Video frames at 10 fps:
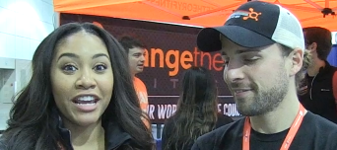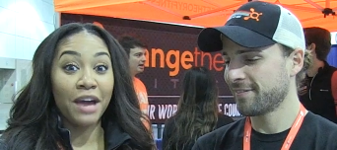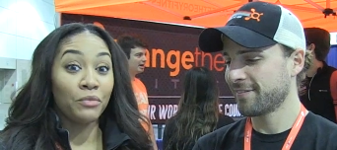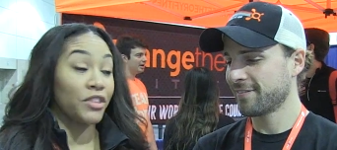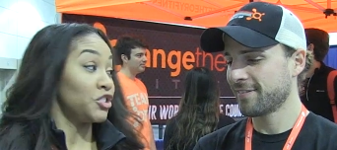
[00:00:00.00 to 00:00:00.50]

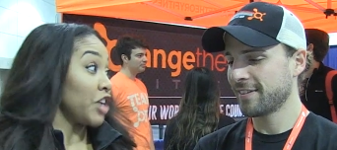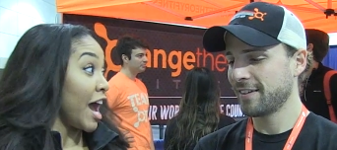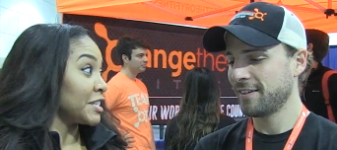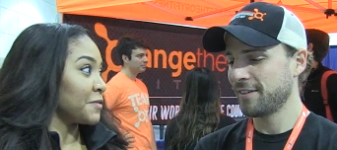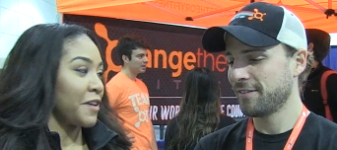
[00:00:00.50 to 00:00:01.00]
Speaker 1: I'm with
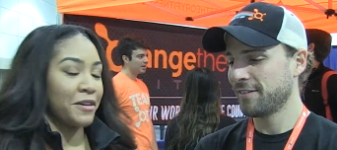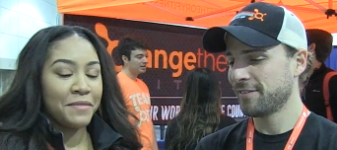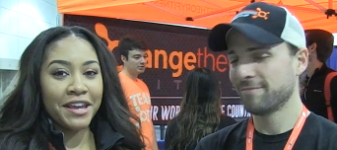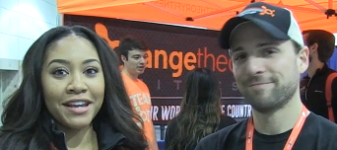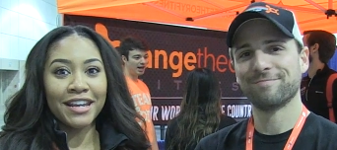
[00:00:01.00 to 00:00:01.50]
Josh
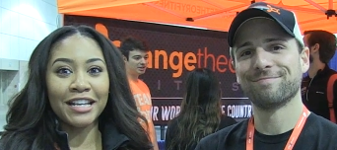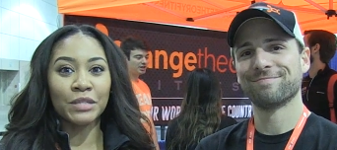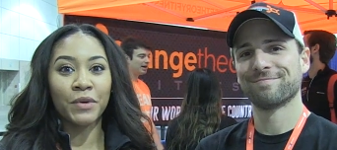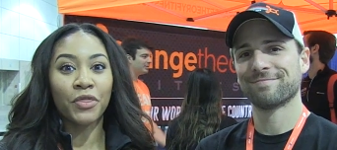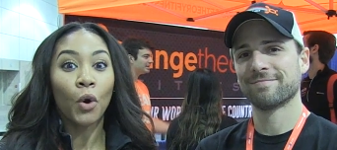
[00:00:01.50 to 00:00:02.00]
Futterman.
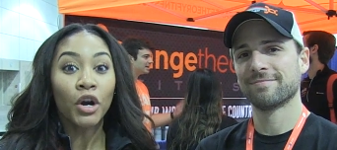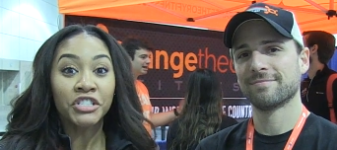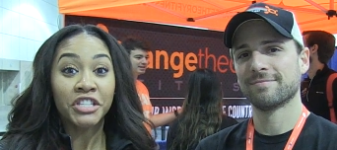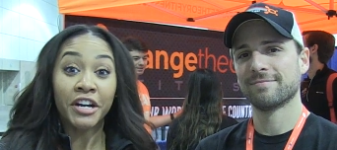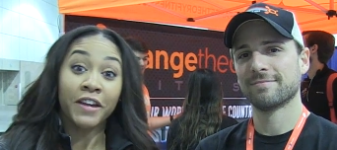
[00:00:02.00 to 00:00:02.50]
He's with
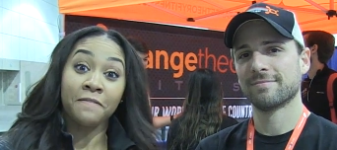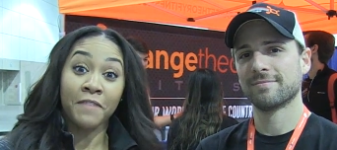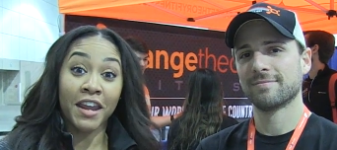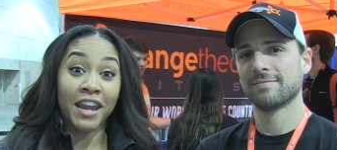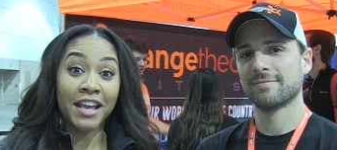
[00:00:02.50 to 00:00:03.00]
Orange Theory
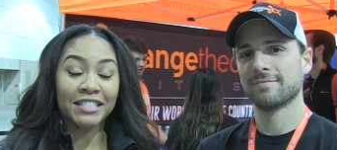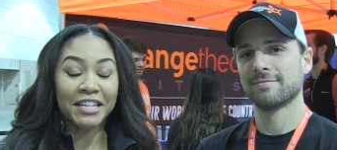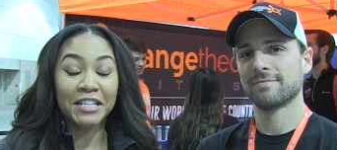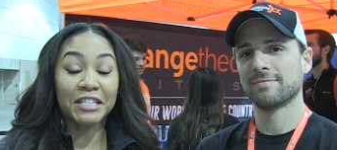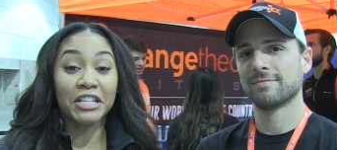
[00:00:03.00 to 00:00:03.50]

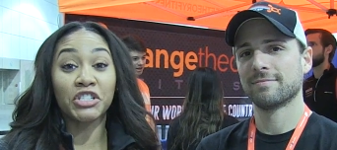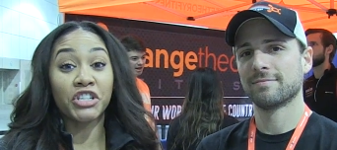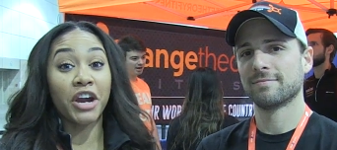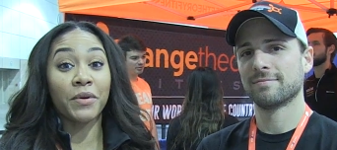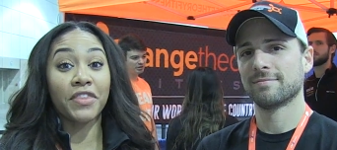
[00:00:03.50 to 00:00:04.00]
Fitness, and he's going to
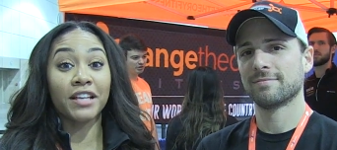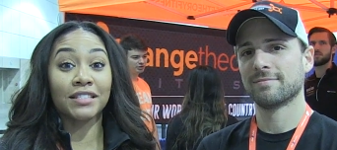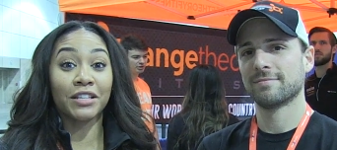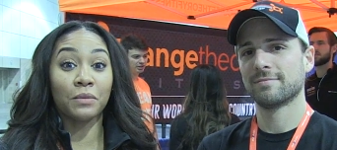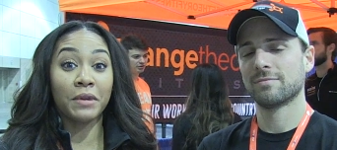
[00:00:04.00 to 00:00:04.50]
share with
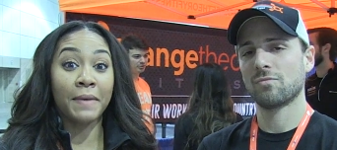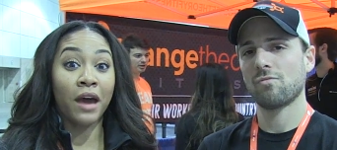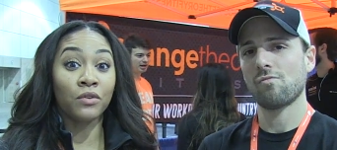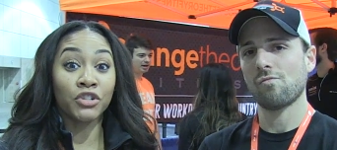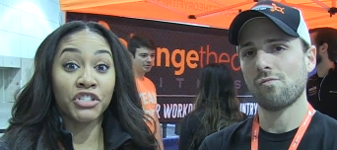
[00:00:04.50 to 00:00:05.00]
us a little bit
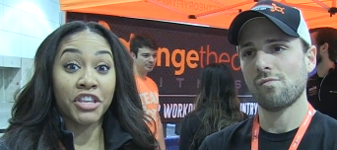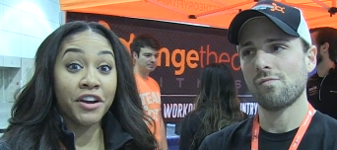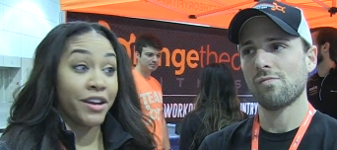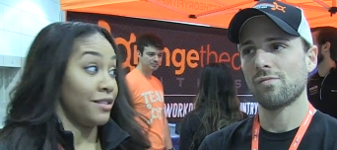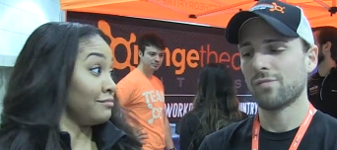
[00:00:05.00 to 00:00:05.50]
about Orange
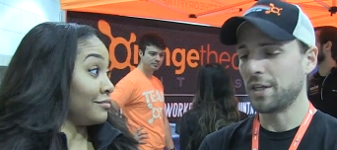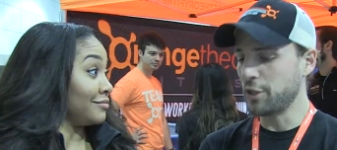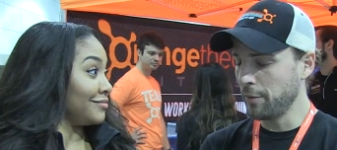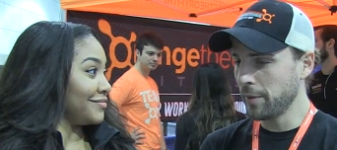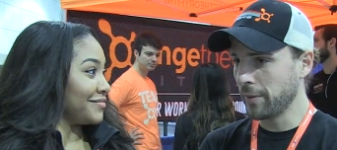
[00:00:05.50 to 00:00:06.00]
Theory.
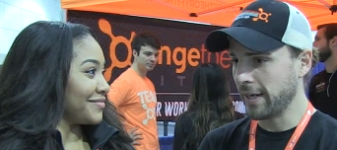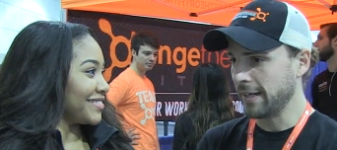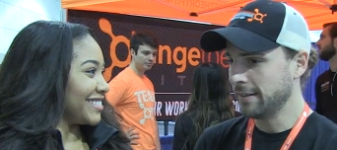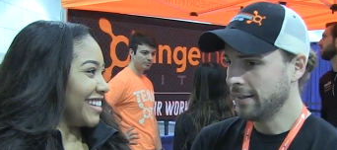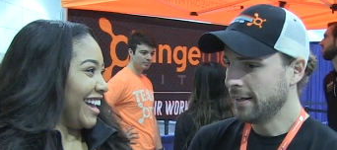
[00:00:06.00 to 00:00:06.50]

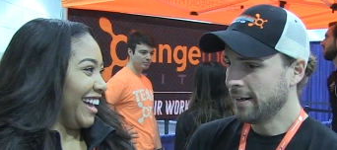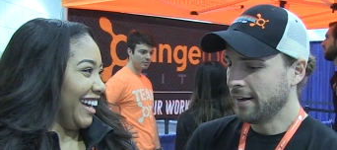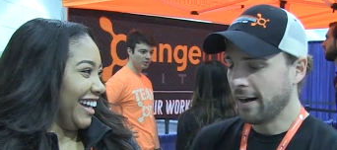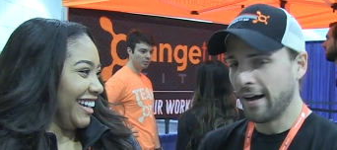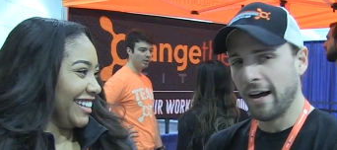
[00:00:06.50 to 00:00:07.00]
Speaker 2: Indubitably.
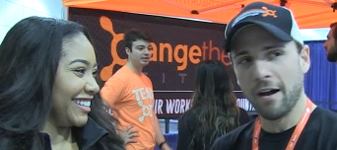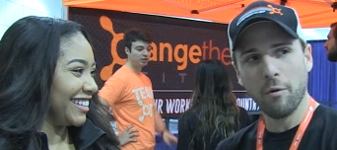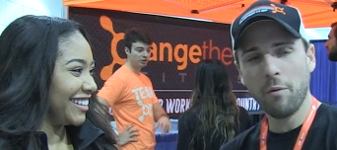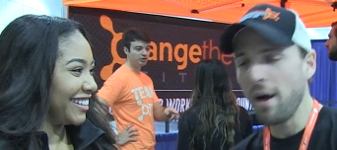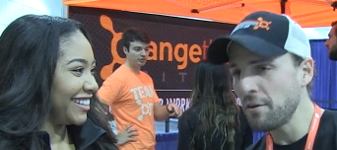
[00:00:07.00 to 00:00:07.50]

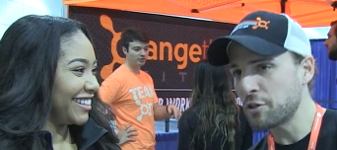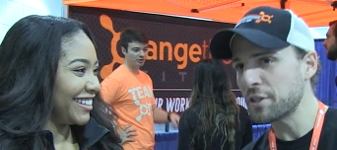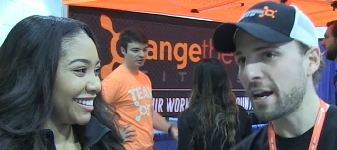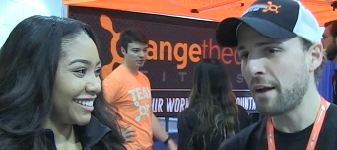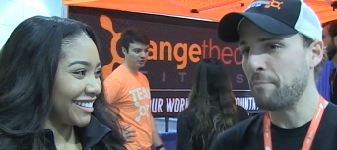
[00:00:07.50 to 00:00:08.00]
uh, well,
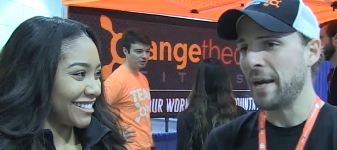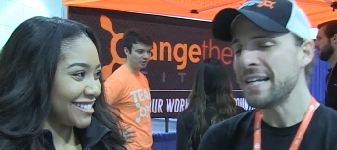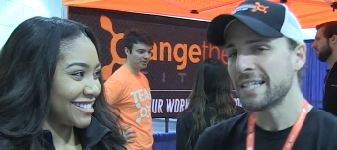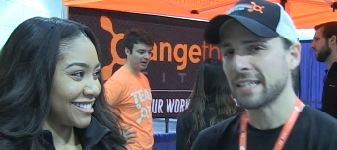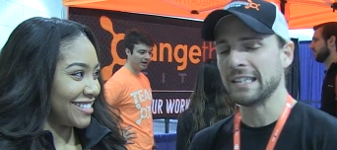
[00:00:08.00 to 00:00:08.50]
just kind of
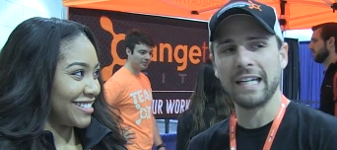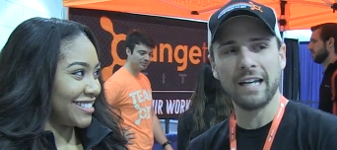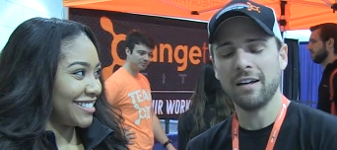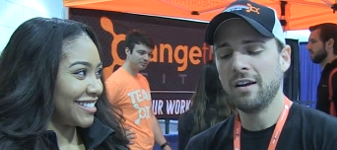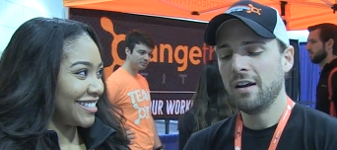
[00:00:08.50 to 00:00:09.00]

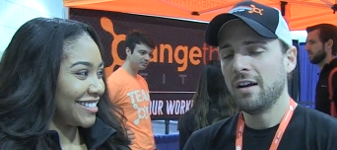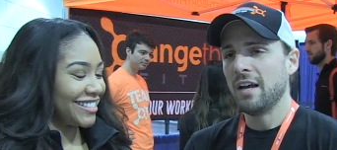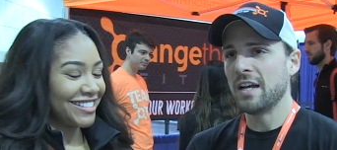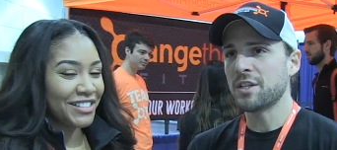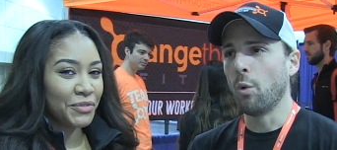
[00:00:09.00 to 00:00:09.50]
basically,
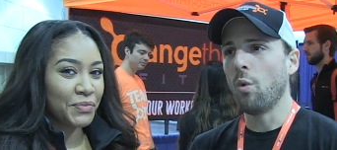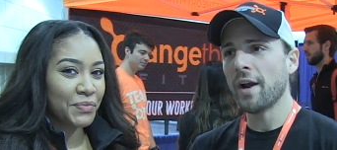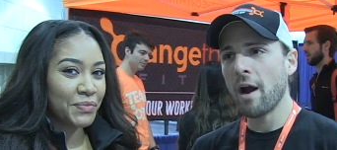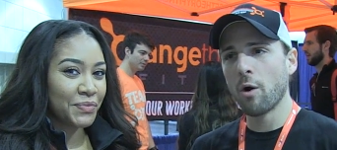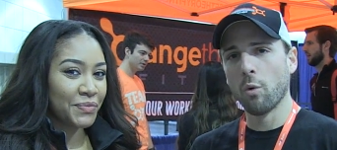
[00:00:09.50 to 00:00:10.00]
it's a
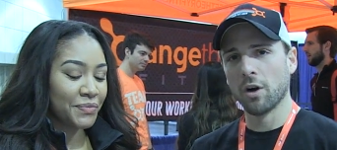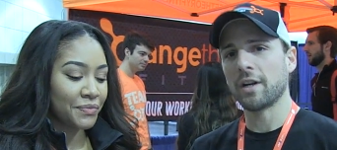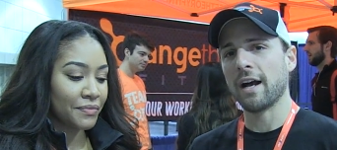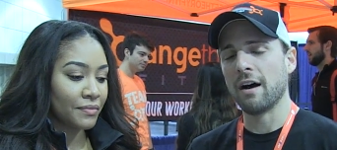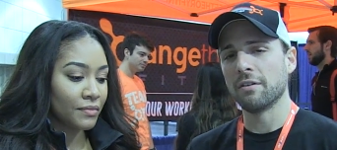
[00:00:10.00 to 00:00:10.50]
one-hour
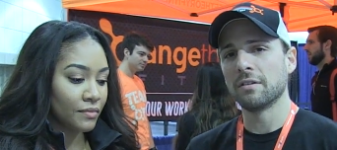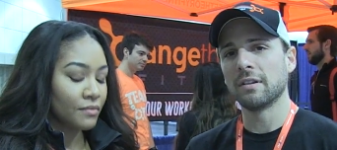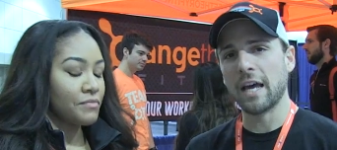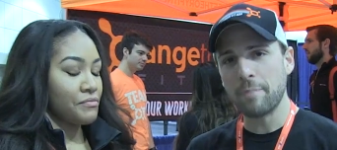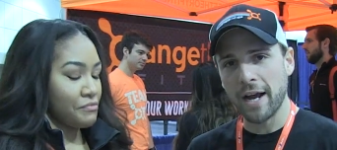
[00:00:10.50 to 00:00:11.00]
workout
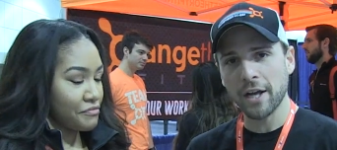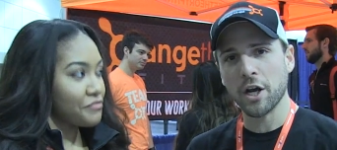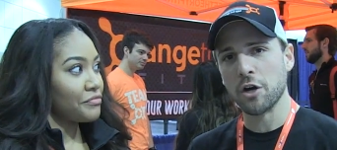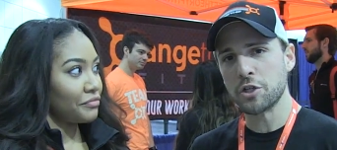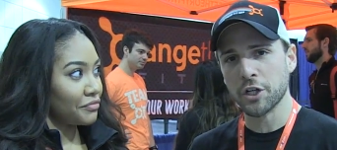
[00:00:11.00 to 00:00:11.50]
led by
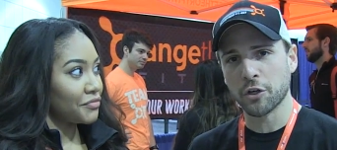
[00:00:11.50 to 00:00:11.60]
a coach in